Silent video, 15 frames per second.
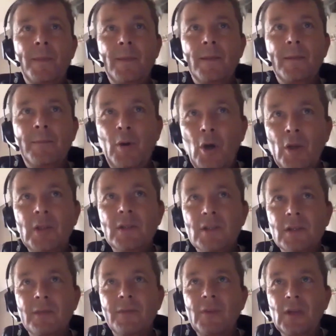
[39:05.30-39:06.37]

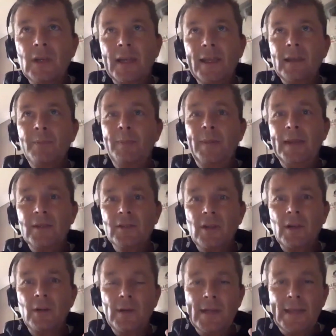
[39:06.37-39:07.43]
points, if you like, based on
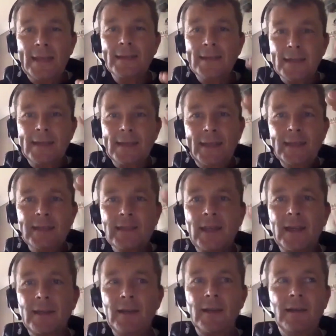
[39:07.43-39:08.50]
our Celtic League
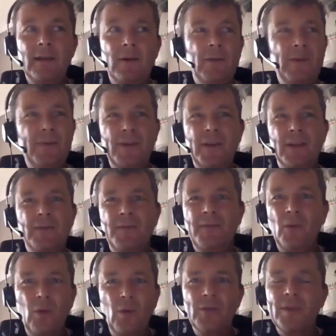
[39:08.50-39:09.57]
standing. Now we finished
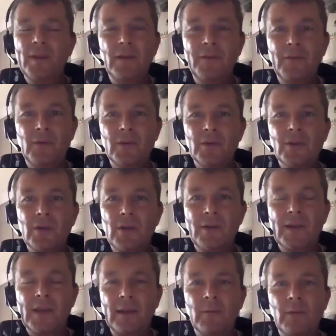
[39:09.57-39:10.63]
4th in the first year, I
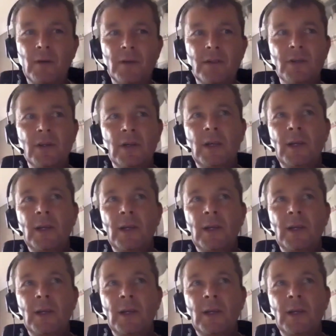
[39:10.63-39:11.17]
think it was,